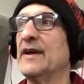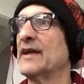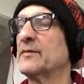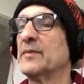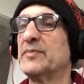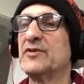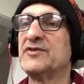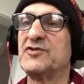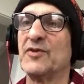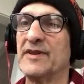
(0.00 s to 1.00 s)
Like when
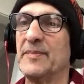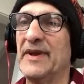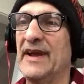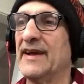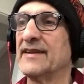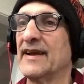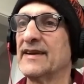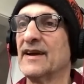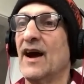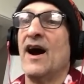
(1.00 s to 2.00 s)
Bruce joined the band, like,
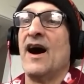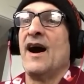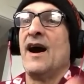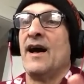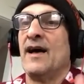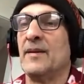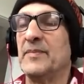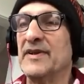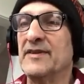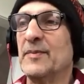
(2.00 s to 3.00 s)

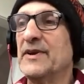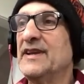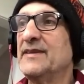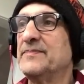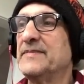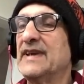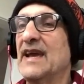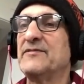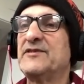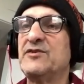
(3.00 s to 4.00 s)
but nobody
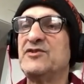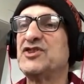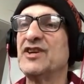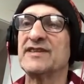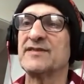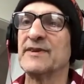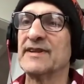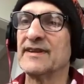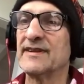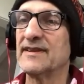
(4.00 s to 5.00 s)
gave two shits
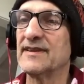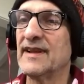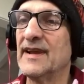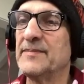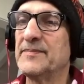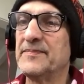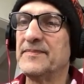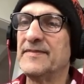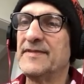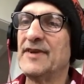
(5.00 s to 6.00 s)
when they
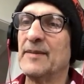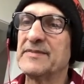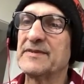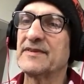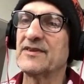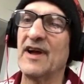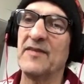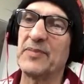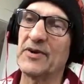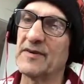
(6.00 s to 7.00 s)
dumped
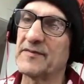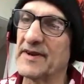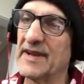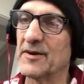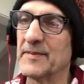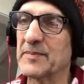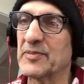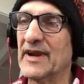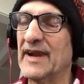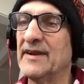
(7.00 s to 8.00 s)
Clyde Burr for Nico
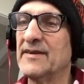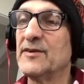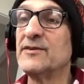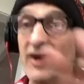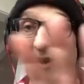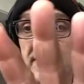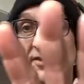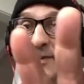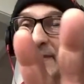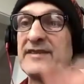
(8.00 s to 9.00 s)
McBrain, who's
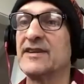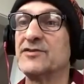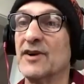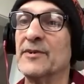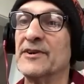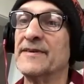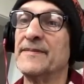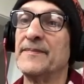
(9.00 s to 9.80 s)
also an amazing drummer.